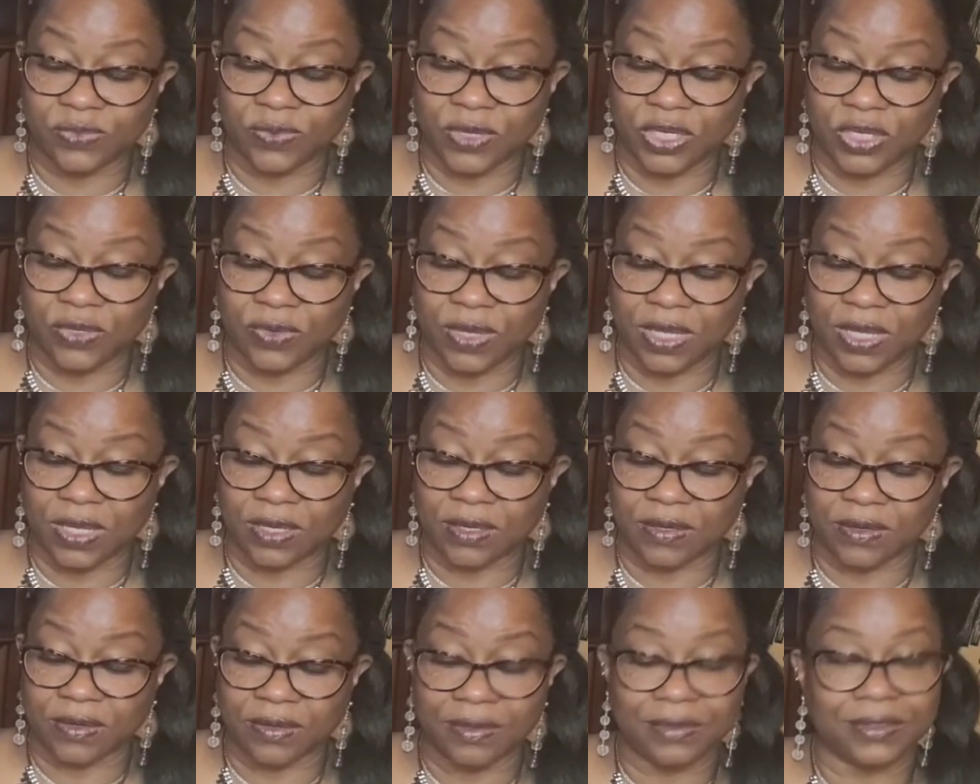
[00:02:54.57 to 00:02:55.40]
when you
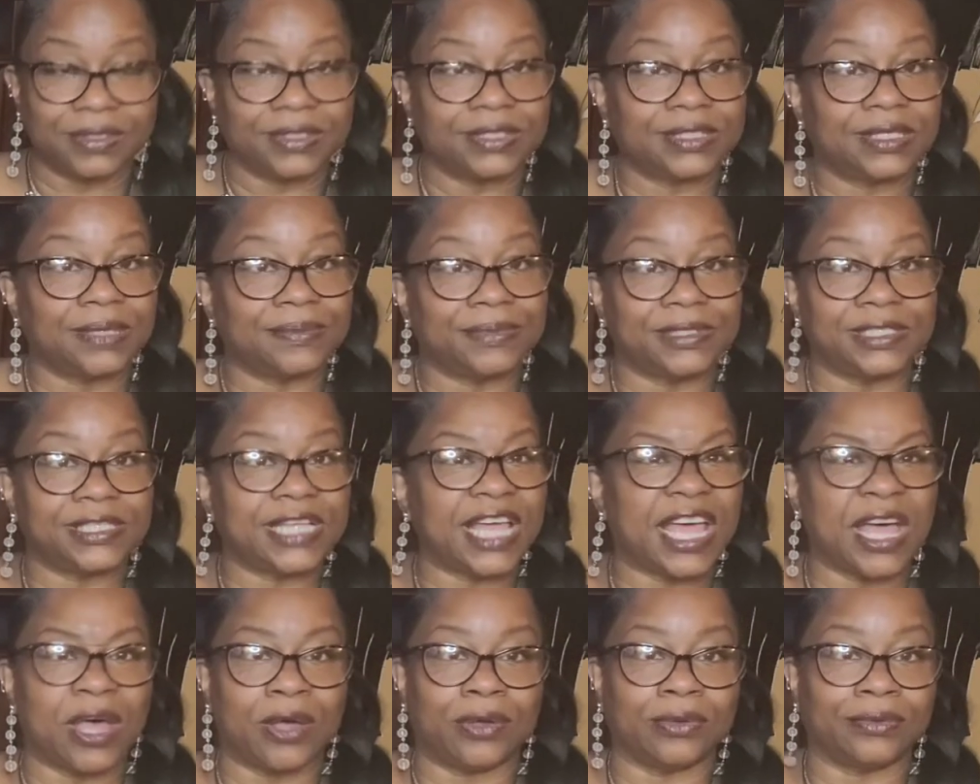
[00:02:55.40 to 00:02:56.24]
hear some
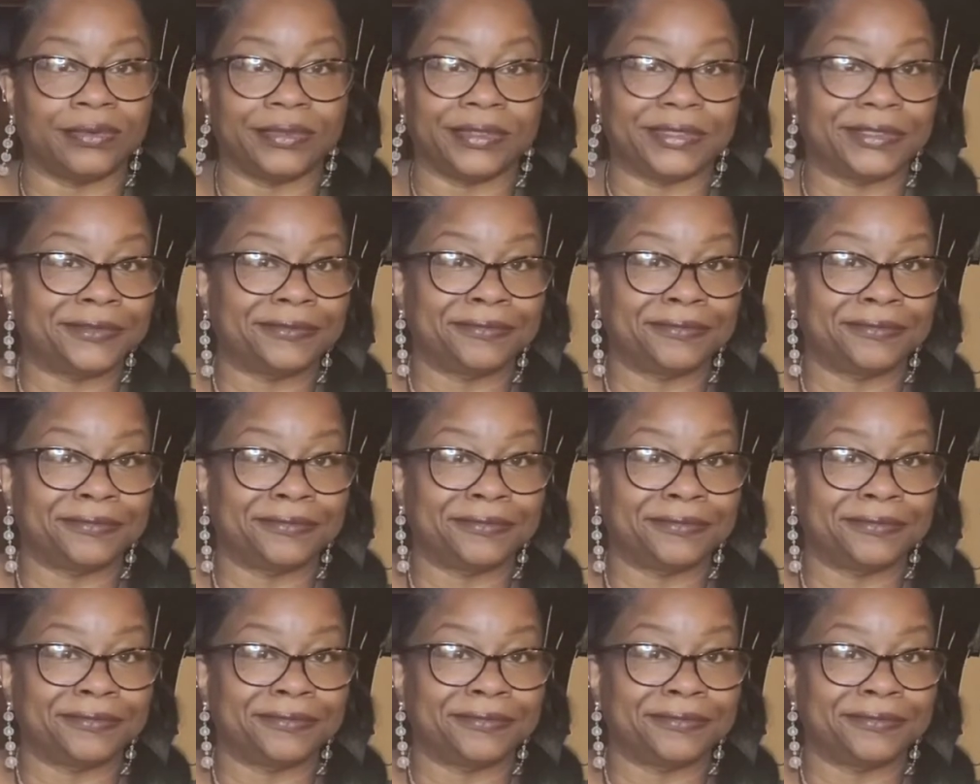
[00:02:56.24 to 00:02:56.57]
sound.